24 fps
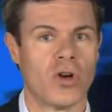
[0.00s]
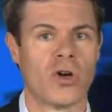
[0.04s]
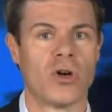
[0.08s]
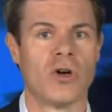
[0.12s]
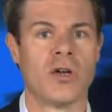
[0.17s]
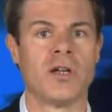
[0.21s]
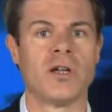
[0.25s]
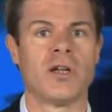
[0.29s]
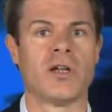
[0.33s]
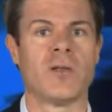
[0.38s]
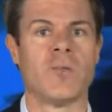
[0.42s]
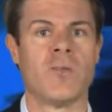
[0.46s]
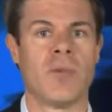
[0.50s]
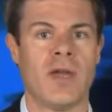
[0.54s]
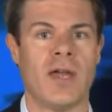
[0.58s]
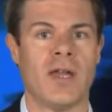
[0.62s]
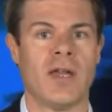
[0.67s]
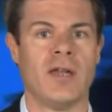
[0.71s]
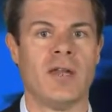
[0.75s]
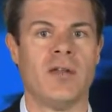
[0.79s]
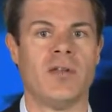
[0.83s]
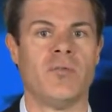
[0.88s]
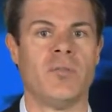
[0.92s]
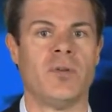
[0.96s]
current
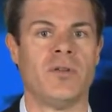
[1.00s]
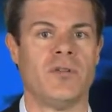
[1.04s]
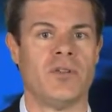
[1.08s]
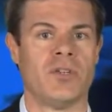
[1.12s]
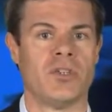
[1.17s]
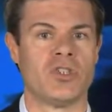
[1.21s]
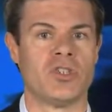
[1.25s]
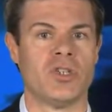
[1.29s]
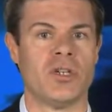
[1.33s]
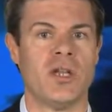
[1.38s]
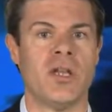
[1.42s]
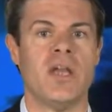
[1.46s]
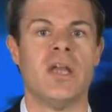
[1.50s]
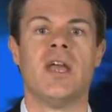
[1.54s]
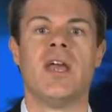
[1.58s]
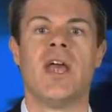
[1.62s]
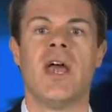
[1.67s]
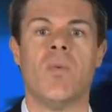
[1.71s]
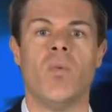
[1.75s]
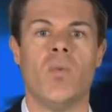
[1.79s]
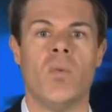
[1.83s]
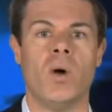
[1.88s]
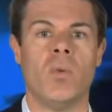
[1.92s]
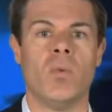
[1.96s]
competitive position
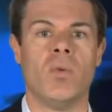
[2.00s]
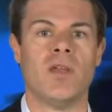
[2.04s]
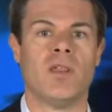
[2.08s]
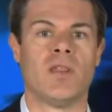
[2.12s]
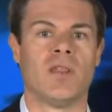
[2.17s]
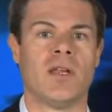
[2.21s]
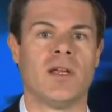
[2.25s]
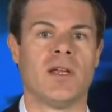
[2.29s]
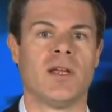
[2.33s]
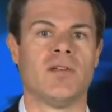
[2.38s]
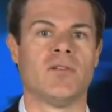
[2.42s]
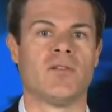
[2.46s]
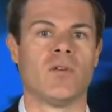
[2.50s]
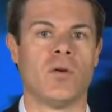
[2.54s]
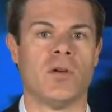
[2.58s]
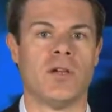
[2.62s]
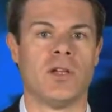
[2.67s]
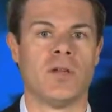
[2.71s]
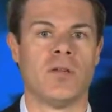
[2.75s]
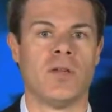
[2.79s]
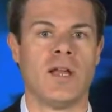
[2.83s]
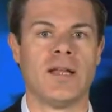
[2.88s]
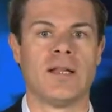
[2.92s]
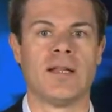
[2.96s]
and what we think is
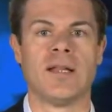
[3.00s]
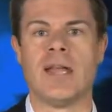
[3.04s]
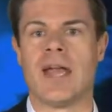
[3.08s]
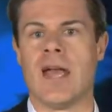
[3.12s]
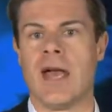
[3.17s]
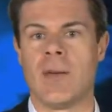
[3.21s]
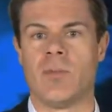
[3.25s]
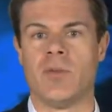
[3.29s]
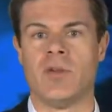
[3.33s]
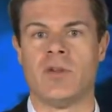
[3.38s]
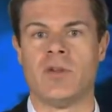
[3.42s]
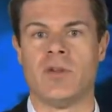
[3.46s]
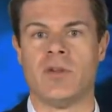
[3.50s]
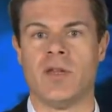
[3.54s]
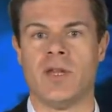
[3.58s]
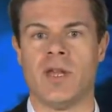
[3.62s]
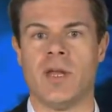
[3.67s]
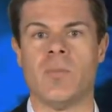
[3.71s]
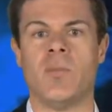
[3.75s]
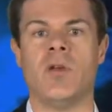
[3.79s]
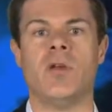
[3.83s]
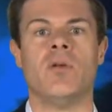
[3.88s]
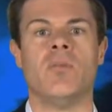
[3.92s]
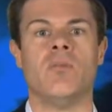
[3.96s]
going to likely happen to
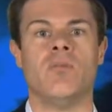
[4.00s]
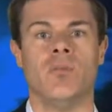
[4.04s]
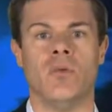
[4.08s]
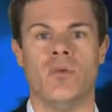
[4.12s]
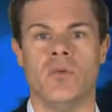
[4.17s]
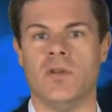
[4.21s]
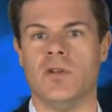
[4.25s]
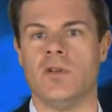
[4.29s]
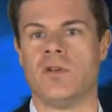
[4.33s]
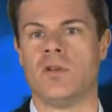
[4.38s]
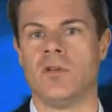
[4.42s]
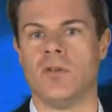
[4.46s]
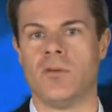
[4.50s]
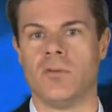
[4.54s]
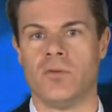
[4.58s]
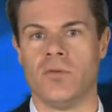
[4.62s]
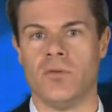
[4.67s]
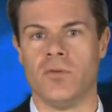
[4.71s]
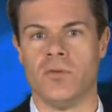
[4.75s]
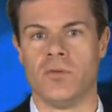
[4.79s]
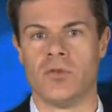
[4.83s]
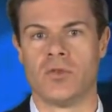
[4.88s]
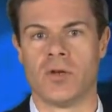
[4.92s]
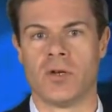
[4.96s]
them moving to the
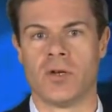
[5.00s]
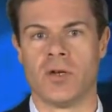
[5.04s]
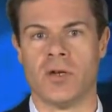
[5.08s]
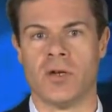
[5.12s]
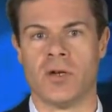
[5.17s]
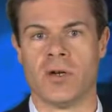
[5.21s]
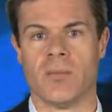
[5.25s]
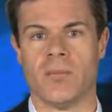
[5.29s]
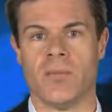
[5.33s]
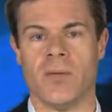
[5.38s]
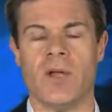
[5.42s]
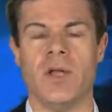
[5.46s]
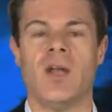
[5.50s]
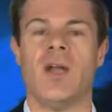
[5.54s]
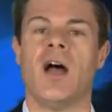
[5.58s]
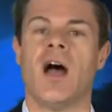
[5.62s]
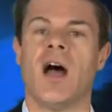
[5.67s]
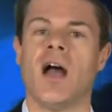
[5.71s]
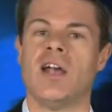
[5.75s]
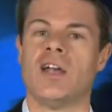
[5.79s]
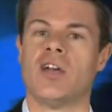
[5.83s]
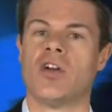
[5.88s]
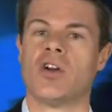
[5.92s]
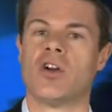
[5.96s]
future here.
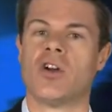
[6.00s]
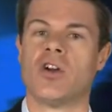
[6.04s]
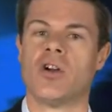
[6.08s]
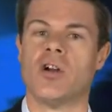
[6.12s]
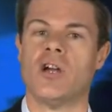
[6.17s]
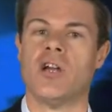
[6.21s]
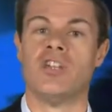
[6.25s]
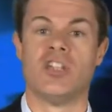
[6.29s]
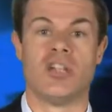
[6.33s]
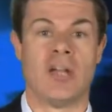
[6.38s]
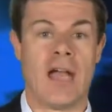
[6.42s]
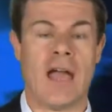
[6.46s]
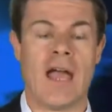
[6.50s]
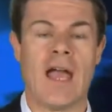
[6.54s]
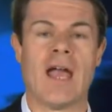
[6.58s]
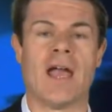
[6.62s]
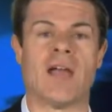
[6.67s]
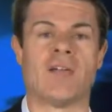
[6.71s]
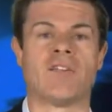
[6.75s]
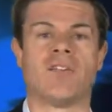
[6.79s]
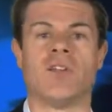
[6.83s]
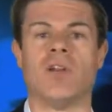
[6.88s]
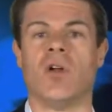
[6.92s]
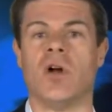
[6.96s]
I encourage and
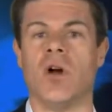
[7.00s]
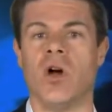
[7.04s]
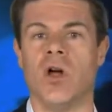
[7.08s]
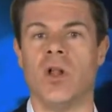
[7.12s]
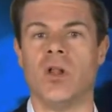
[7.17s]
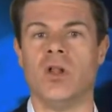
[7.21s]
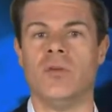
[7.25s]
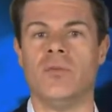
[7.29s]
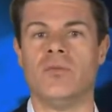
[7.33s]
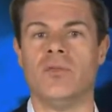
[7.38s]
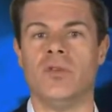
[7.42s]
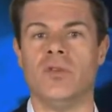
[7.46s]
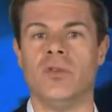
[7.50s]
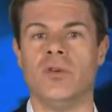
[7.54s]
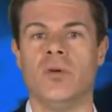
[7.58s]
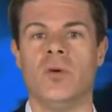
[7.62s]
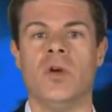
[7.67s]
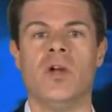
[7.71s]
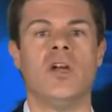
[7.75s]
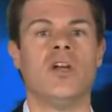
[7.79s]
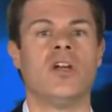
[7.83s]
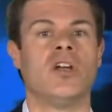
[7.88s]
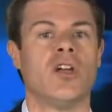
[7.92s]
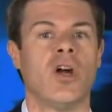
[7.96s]
ask that all of
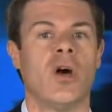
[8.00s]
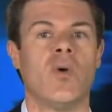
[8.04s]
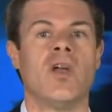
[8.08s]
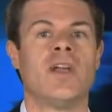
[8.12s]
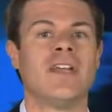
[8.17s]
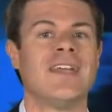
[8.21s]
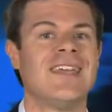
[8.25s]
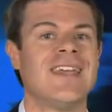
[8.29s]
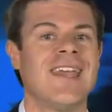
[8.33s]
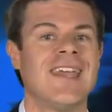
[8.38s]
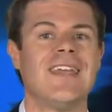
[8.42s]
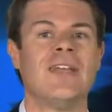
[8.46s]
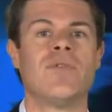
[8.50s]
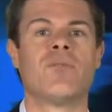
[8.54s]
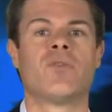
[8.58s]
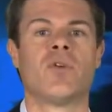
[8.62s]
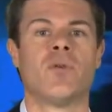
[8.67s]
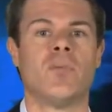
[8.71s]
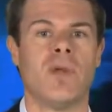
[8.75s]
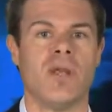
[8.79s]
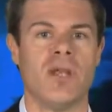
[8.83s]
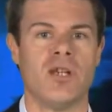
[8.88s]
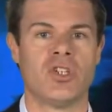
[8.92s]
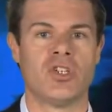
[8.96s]
you go and get
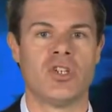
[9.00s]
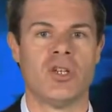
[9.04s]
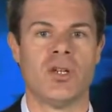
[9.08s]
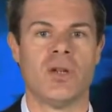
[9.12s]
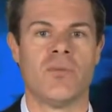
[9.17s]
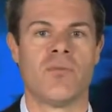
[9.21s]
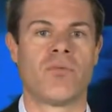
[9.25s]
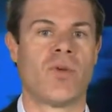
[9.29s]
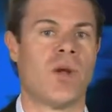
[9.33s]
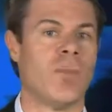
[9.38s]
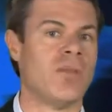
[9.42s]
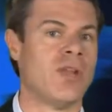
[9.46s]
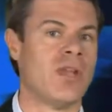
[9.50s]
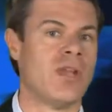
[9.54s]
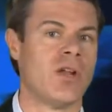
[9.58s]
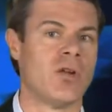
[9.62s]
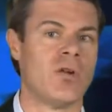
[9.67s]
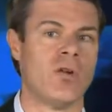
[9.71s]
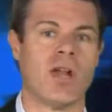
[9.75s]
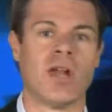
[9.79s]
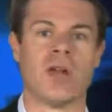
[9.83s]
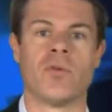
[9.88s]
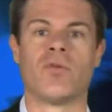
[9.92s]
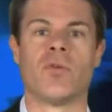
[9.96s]
information from the
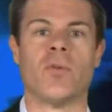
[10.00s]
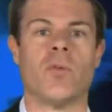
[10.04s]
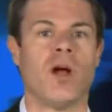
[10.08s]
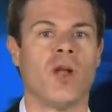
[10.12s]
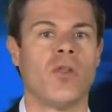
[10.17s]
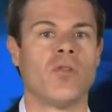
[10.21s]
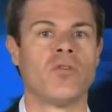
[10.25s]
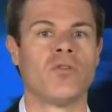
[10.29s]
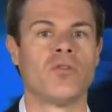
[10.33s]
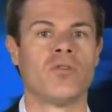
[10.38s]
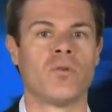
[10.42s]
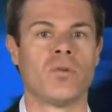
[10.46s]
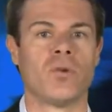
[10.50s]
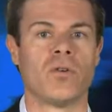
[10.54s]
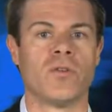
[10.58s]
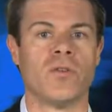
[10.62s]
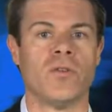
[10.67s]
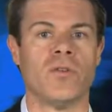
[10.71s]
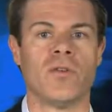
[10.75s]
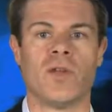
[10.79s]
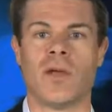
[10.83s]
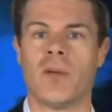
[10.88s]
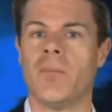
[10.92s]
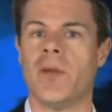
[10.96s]
internet or from other
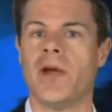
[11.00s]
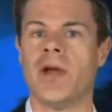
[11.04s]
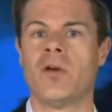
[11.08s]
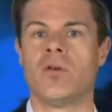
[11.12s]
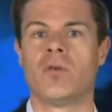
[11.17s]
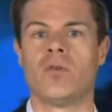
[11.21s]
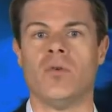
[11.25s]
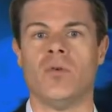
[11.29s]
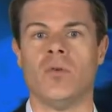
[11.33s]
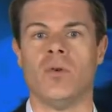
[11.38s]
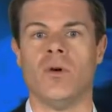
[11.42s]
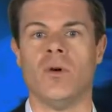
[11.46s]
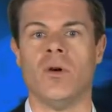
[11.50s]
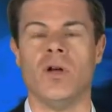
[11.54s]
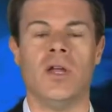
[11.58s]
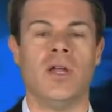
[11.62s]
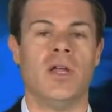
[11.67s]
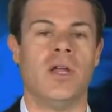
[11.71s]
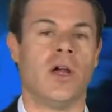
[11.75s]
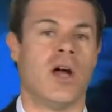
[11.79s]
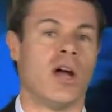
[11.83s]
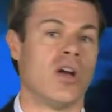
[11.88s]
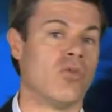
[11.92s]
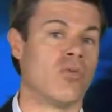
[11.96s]
sources about Google.
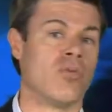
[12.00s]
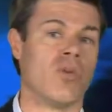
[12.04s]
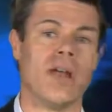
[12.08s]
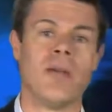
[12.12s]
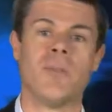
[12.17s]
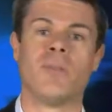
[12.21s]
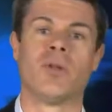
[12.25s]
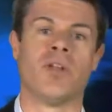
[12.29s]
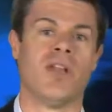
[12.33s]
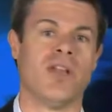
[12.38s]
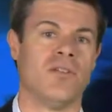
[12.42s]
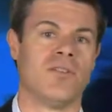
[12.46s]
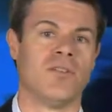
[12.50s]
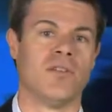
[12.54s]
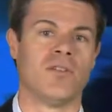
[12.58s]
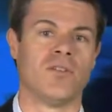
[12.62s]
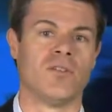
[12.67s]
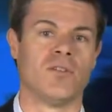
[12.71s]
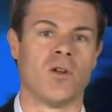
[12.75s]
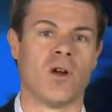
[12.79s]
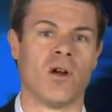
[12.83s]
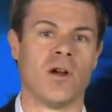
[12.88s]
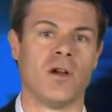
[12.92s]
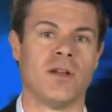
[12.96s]
A great place to
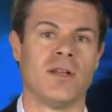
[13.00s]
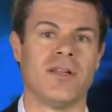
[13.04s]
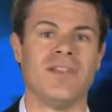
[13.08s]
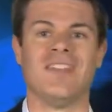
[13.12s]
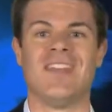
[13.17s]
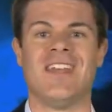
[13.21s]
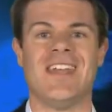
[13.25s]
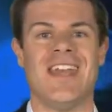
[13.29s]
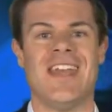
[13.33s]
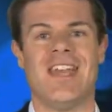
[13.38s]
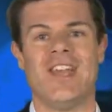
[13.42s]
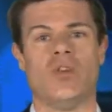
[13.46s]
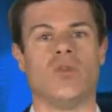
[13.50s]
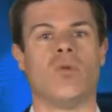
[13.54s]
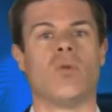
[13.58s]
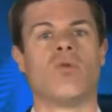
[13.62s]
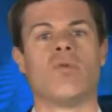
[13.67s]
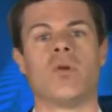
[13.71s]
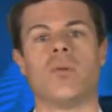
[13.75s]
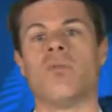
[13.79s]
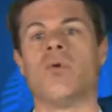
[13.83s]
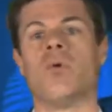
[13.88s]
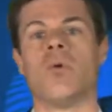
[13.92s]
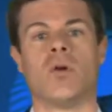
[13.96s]
start is the annual
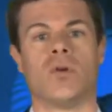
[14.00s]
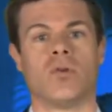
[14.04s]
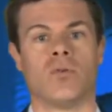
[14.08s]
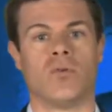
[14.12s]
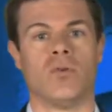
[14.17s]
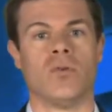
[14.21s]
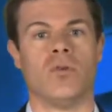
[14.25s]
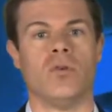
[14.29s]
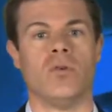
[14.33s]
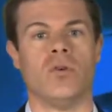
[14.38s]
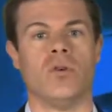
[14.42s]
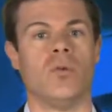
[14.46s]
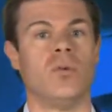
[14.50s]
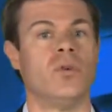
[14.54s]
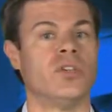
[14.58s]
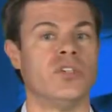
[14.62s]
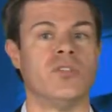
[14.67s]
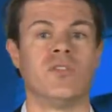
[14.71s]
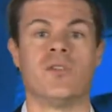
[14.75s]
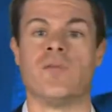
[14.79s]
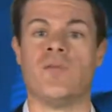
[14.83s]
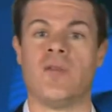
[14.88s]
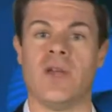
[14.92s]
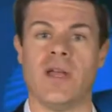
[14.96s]
report for Google,
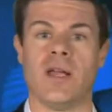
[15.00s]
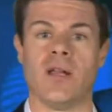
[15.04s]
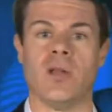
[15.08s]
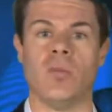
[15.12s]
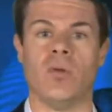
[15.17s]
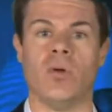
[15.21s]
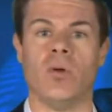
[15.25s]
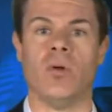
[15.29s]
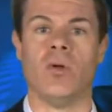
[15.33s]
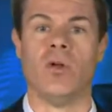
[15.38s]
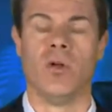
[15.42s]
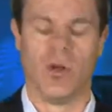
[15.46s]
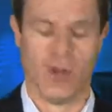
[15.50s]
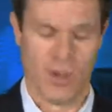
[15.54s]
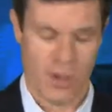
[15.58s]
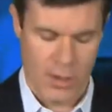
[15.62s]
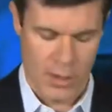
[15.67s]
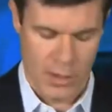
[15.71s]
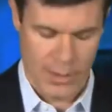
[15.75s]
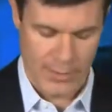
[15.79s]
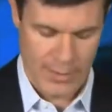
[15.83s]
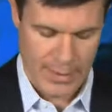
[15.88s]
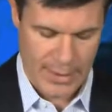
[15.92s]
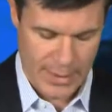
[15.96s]
which is available
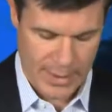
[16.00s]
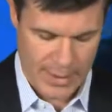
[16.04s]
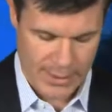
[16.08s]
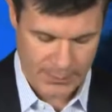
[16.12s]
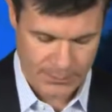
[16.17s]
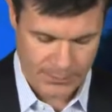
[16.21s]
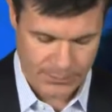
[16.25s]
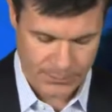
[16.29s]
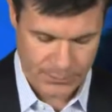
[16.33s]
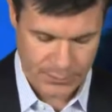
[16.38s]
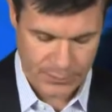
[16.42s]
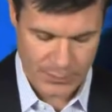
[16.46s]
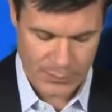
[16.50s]
online.